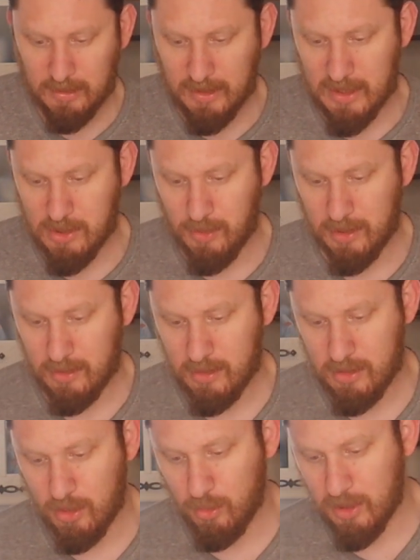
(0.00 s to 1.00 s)
as well.
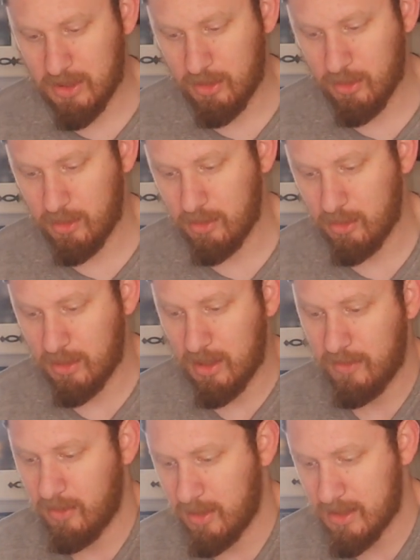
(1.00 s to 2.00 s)
So what you're
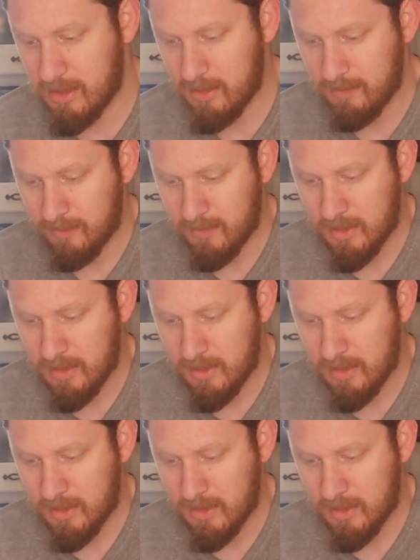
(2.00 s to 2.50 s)
looking for is